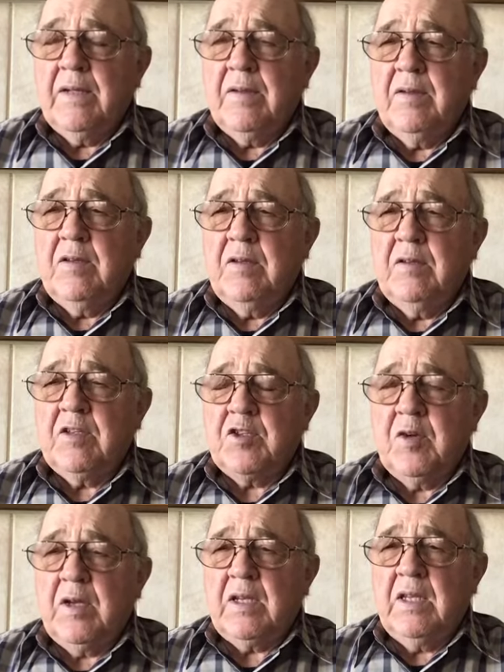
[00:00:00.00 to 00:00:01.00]
you
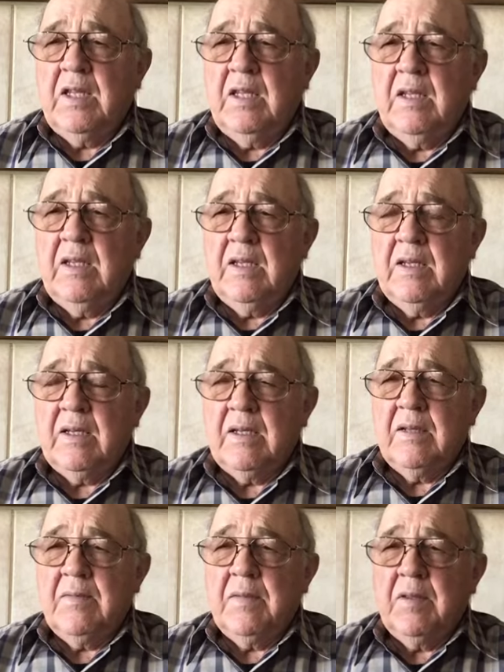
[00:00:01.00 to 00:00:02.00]
instruct the
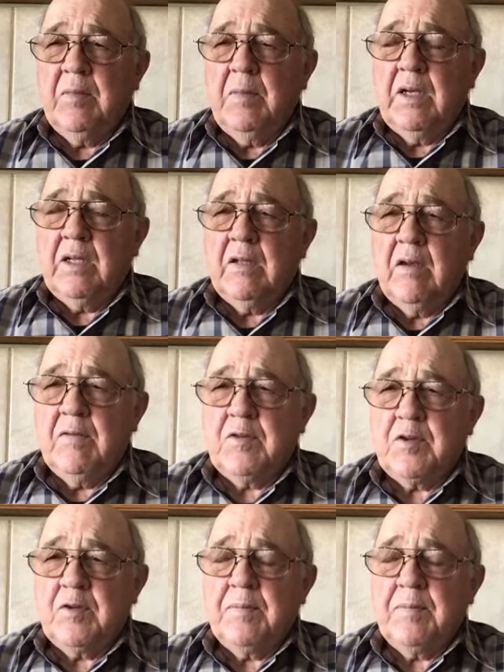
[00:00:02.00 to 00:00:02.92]
medical officer,